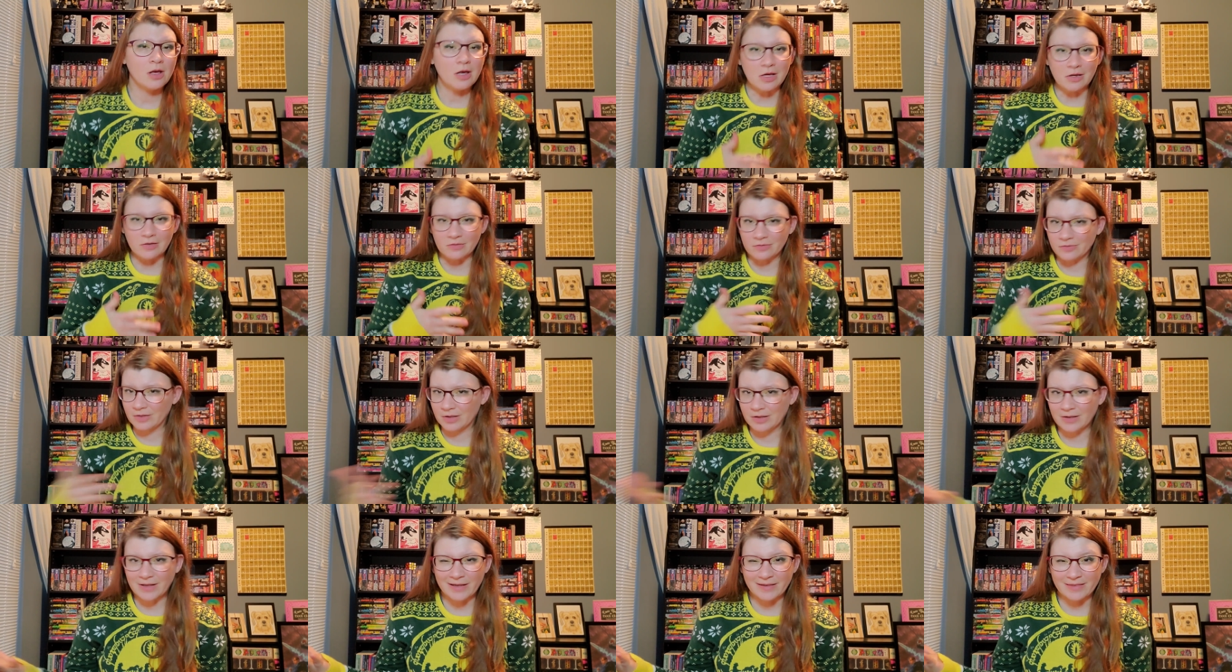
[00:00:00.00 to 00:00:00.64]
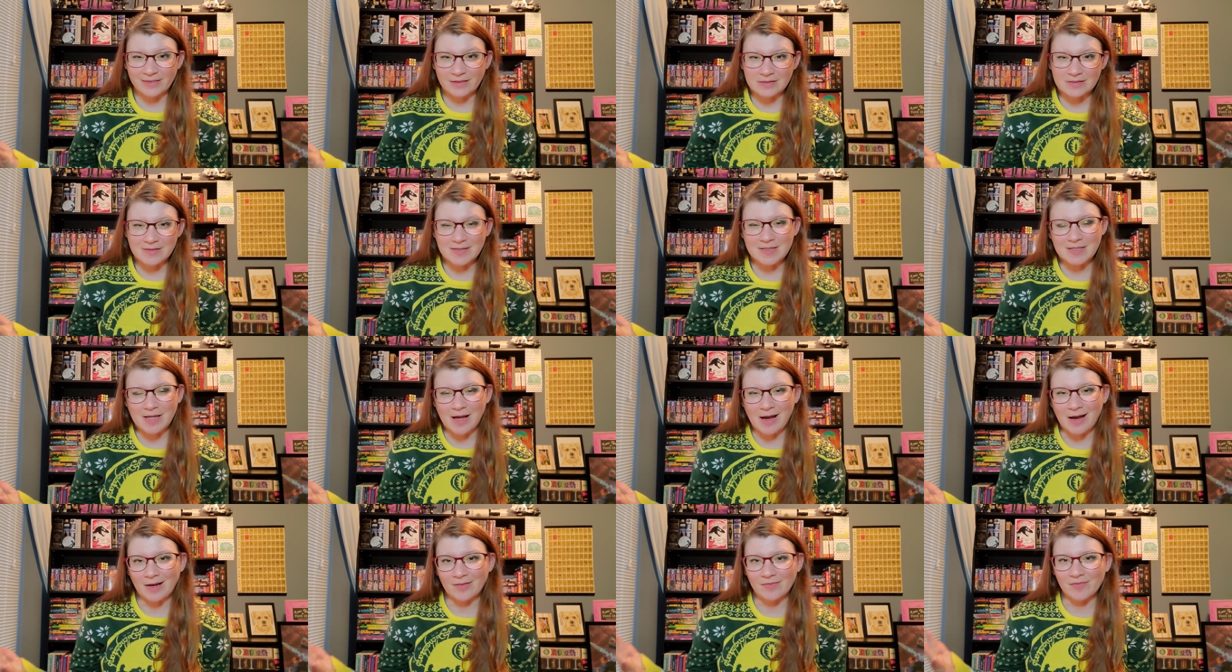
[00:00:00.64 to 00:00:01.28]
Feel like this is
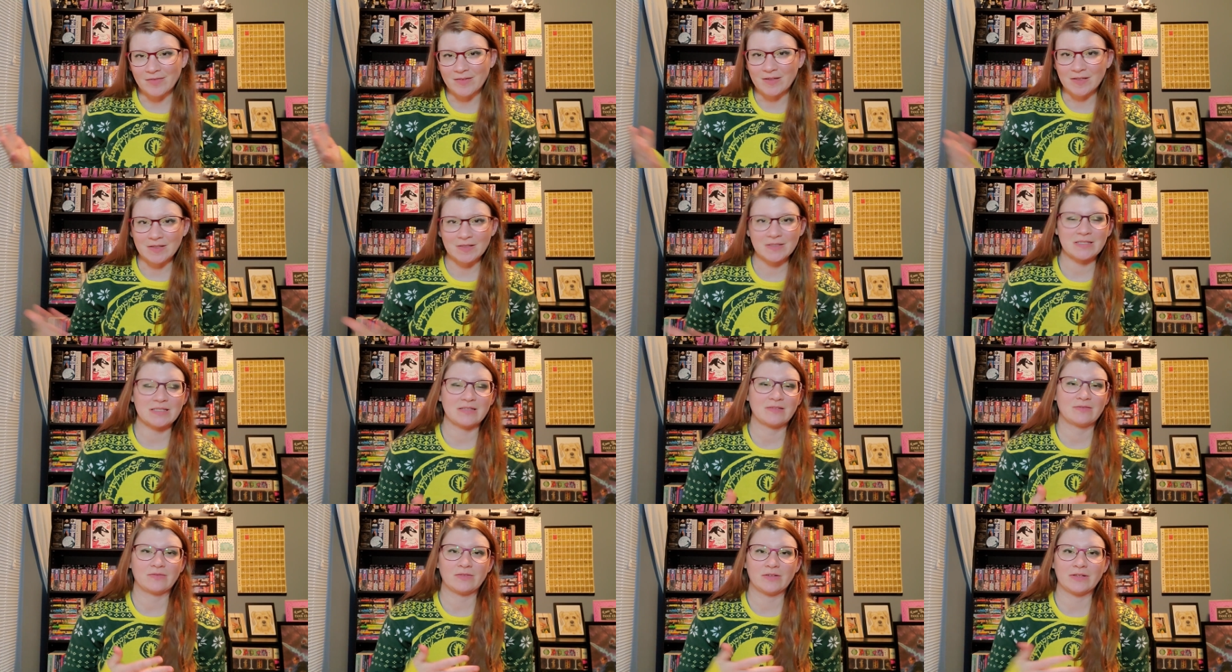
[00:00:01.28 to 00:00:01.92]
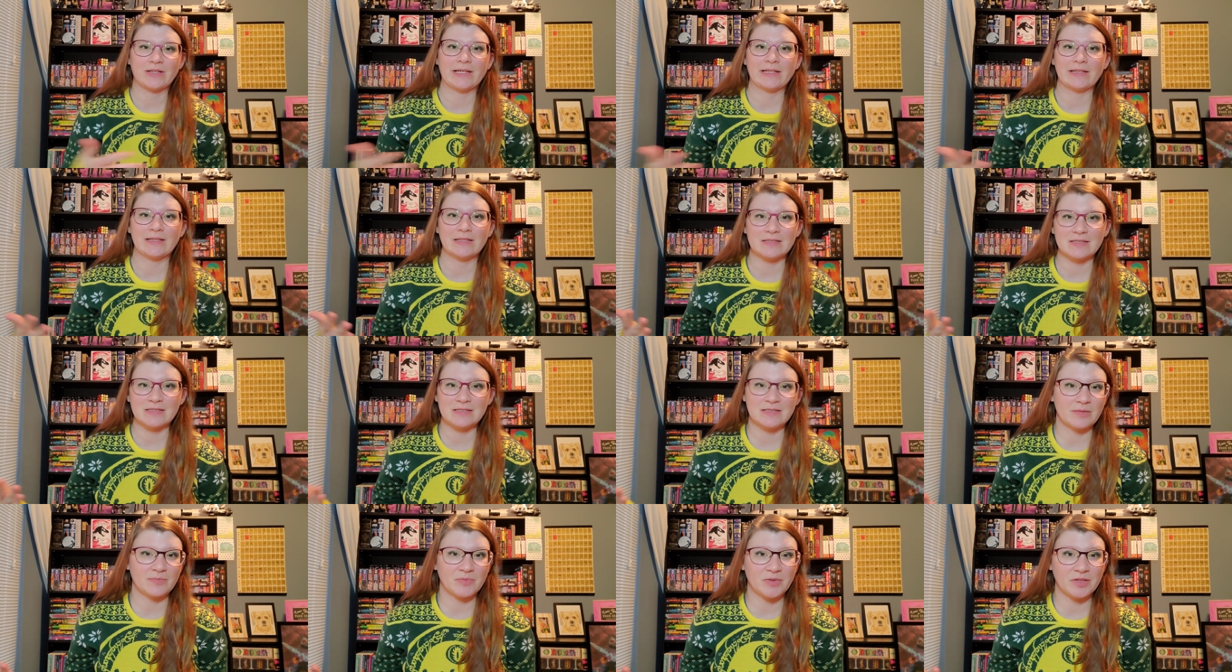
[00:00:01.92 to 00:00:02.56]
obvious, feel like this
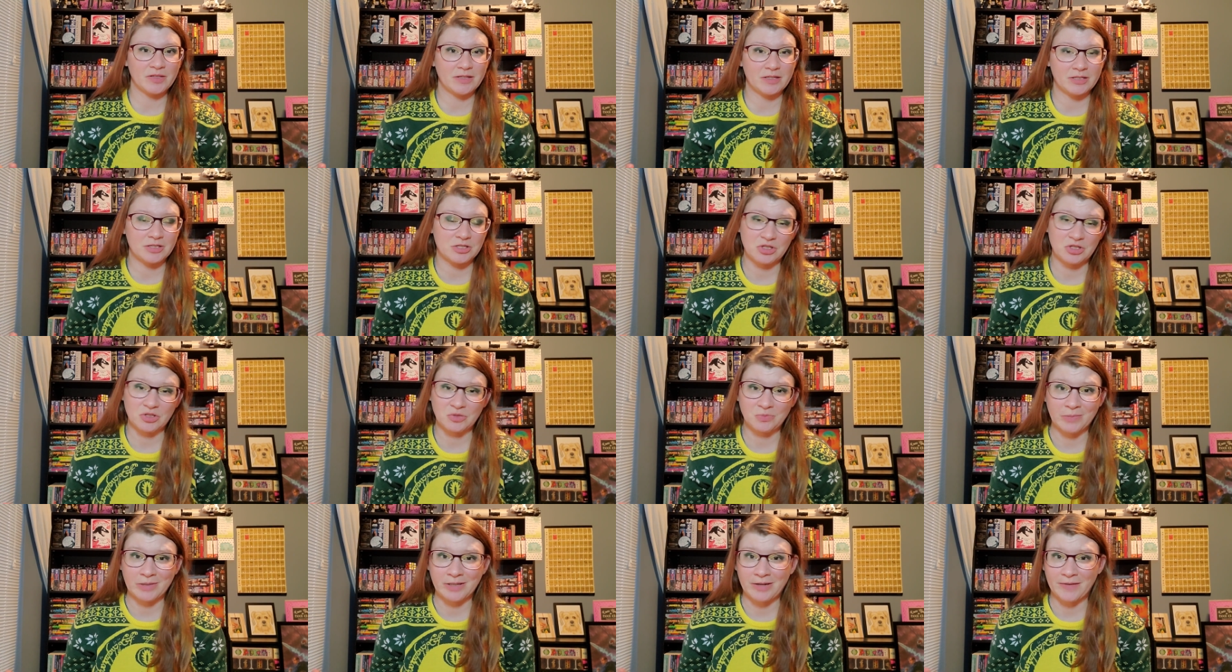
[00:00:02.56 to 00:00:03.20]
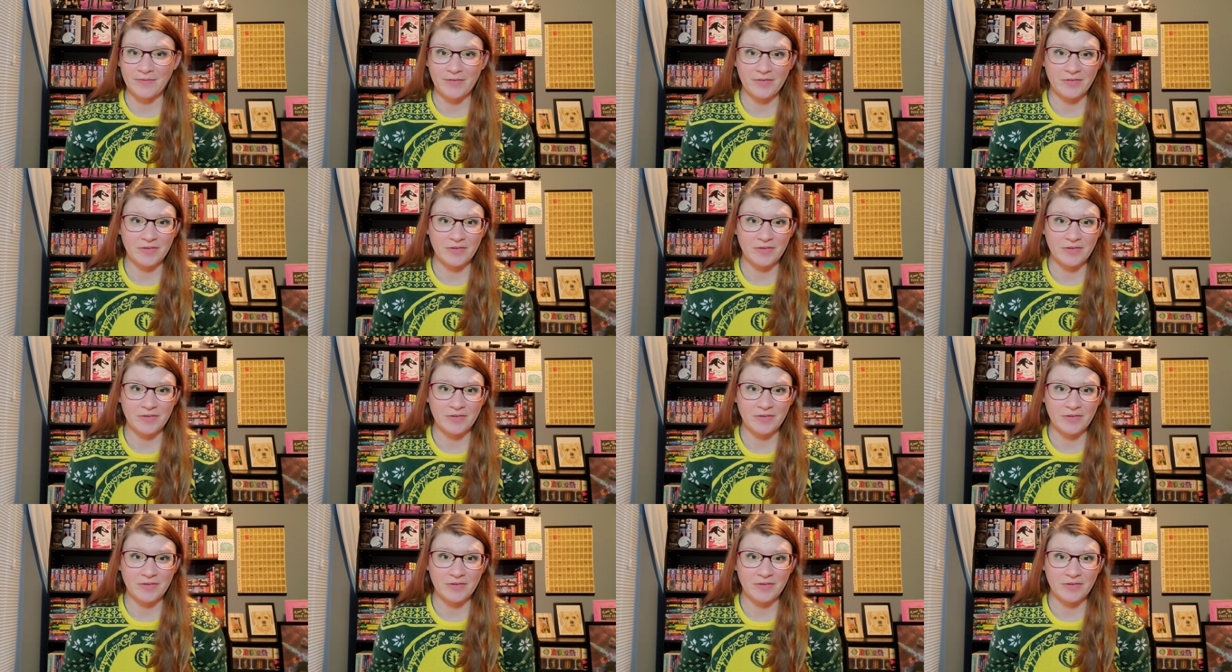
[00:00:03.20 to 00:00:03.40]
is something that should be on the